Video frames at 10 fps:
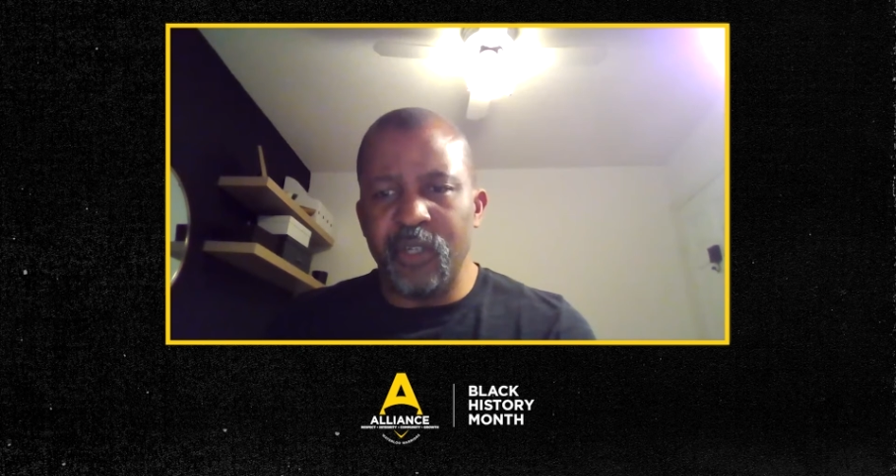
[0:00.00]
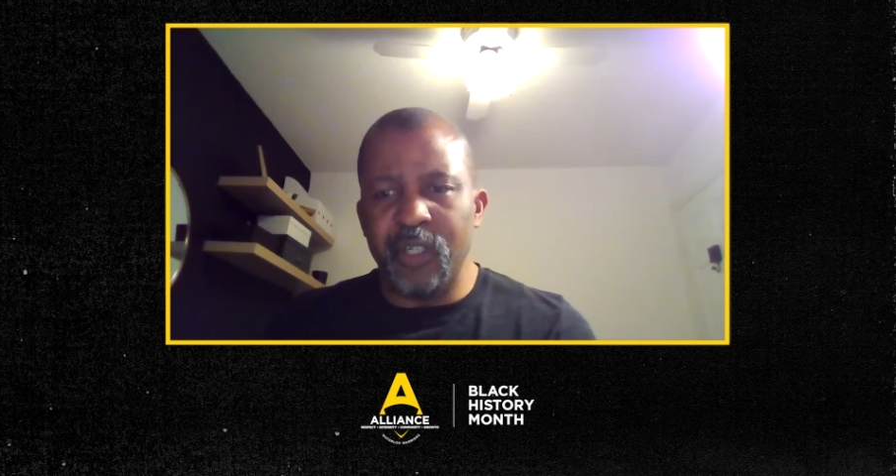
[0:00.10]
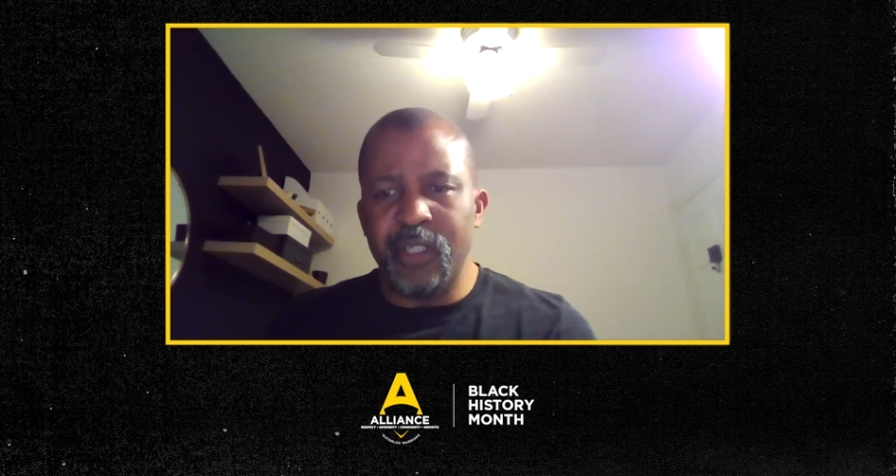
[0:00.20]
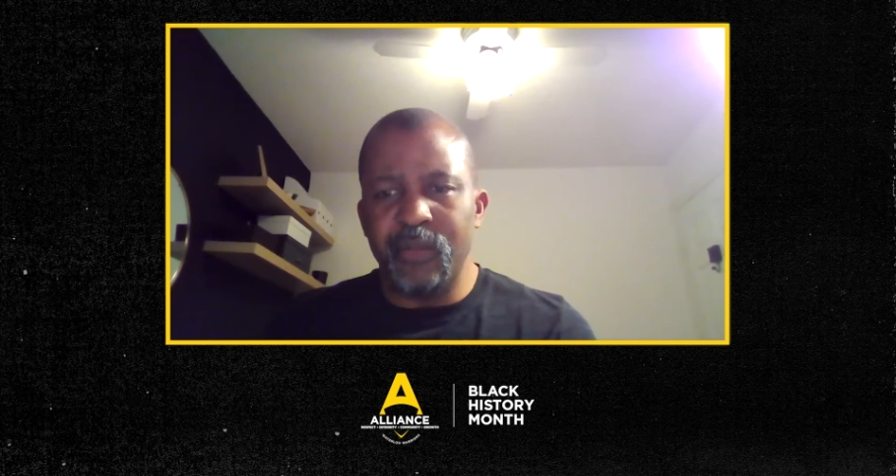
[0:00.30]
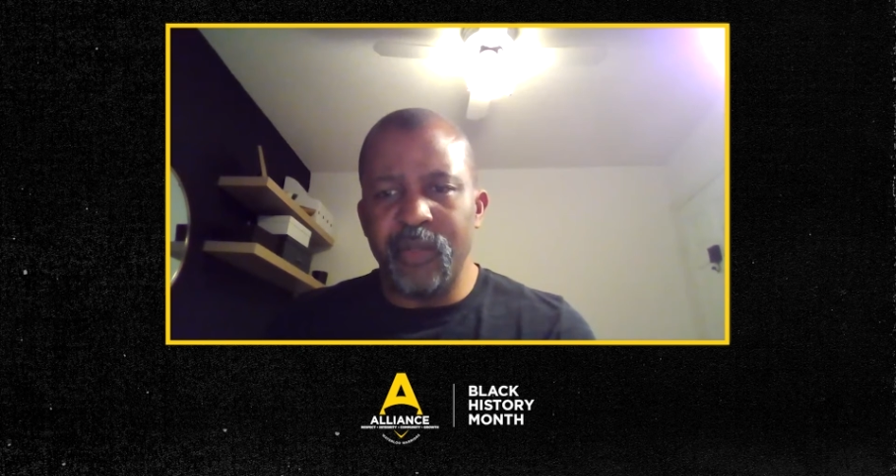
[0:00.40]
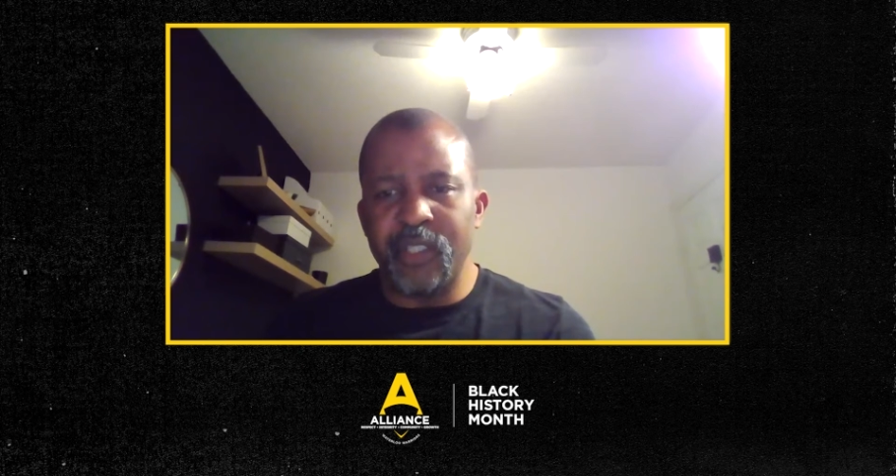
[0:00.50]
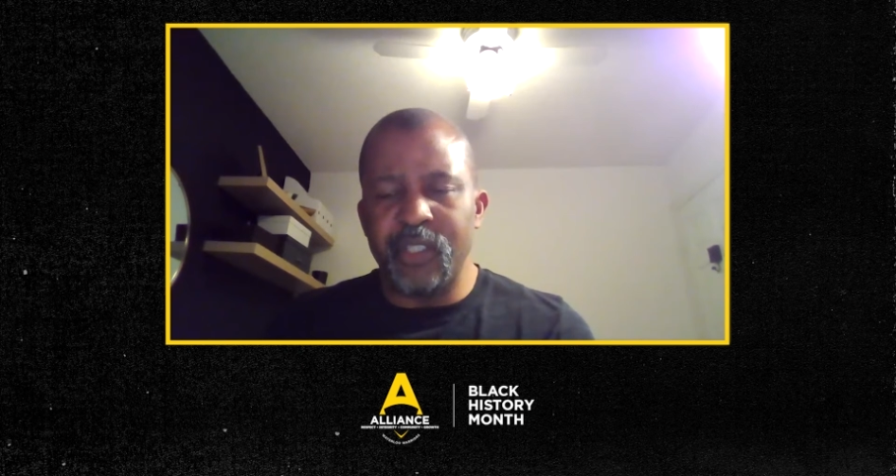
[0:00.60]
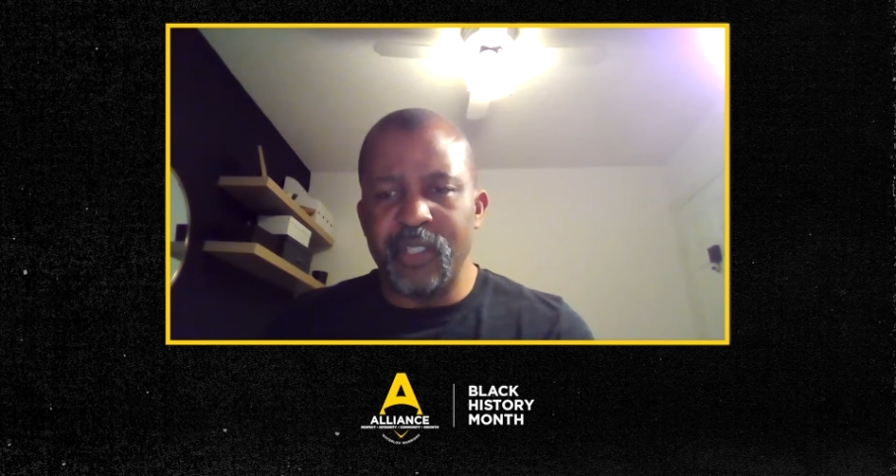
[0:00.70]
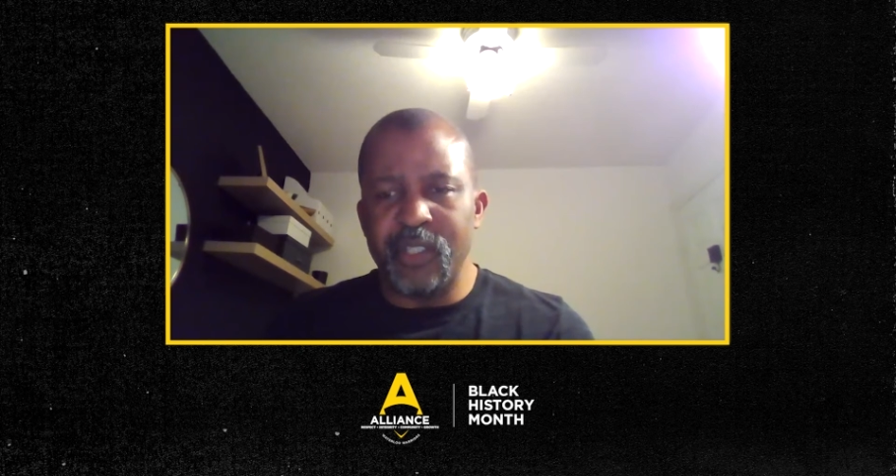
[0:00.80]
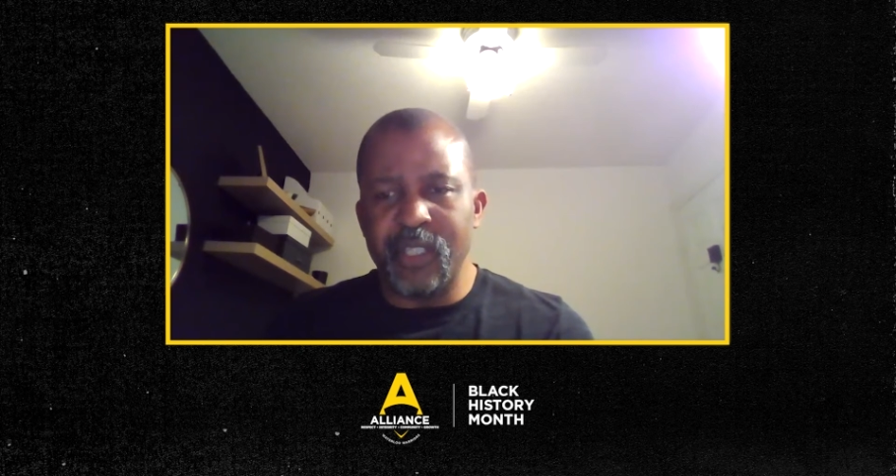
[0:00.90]
Board, which
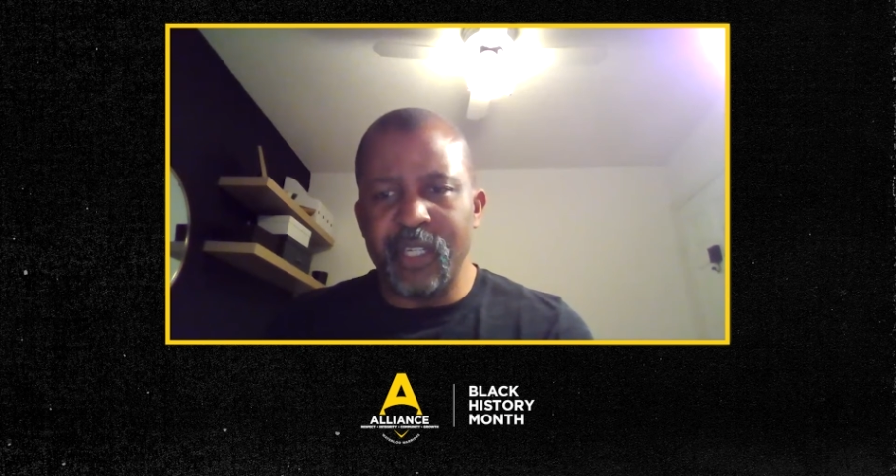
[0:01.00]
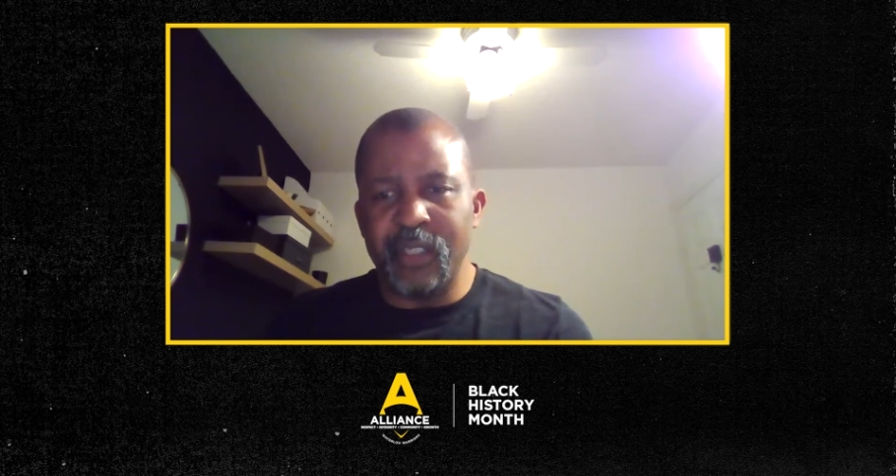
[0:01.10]
is